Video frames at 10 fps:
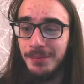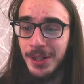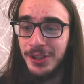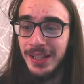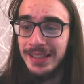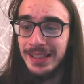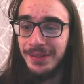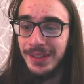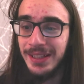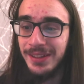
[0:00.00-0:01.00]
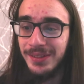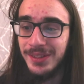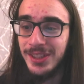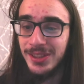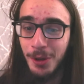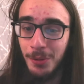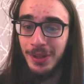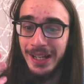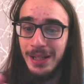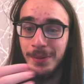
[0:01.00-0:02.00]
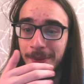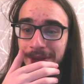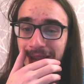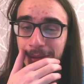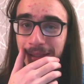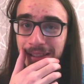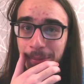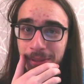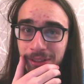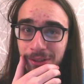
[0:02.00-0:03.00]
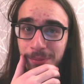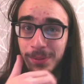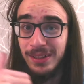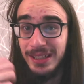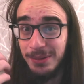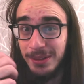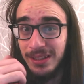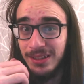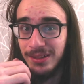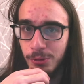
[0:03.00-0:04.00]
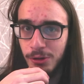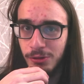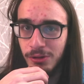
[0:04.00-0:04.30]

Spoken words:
much less having it the sole album in this week's episode, but here we are. Prog